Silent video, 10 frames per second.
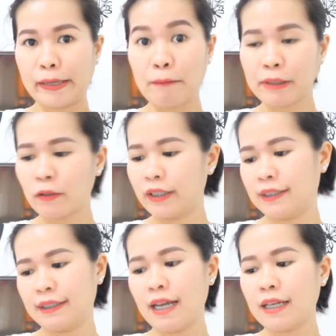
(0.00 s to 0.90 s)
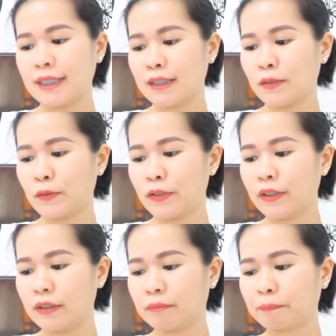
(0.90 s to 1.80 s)
Capricorn. So,
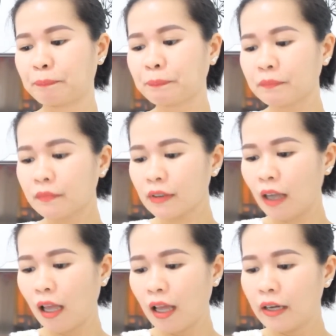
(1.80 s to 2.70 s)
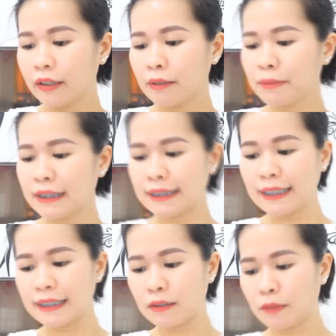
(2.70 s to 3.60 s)
yun. Number
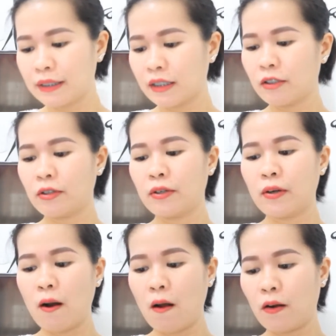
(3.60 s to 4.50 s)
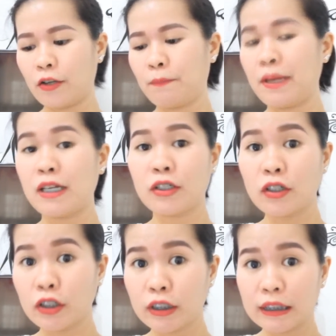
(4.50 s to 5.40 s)
6, what is your
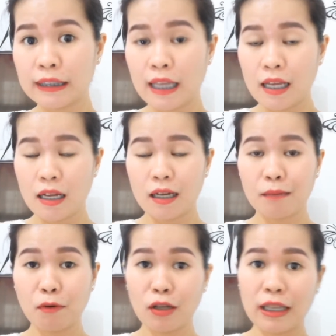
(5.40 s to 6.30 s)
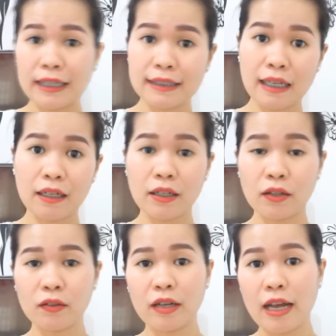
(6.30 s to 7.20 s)
occupation? I'm online seller
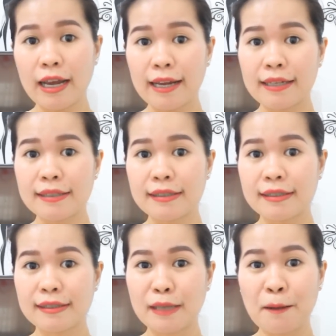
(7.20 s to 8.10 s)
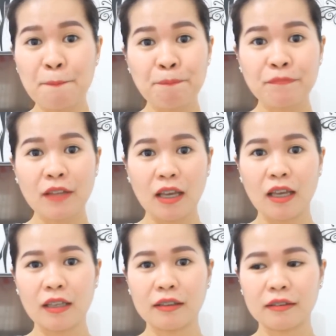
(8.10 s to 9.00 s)
ako, guys.
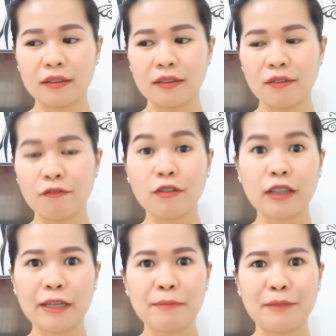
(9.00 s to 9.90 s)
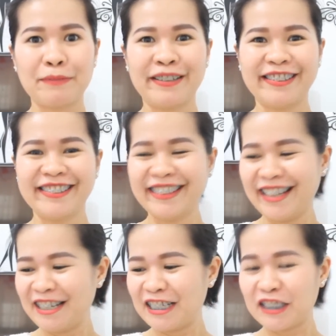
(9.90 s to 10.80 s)
And full-time mom.
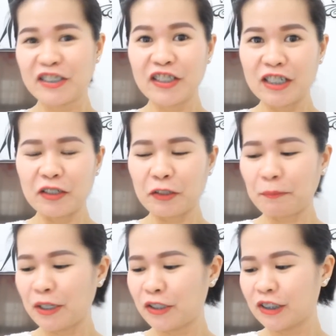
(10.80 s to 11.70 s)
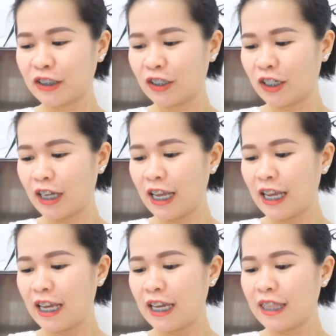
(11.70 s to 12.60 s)
So, yun ang occupation ko.
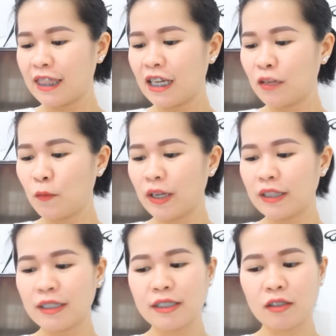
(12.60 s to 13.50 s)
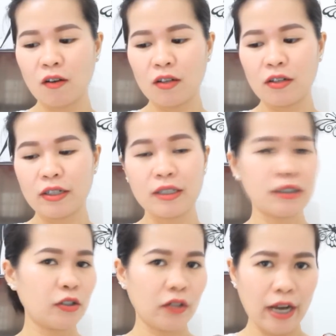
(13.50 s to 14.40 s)
And then, what is color
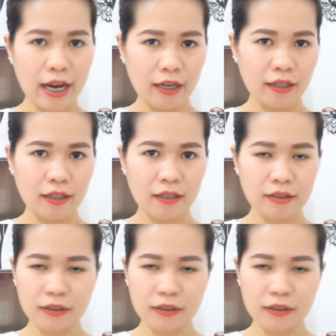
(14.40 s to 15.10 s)
is your hair?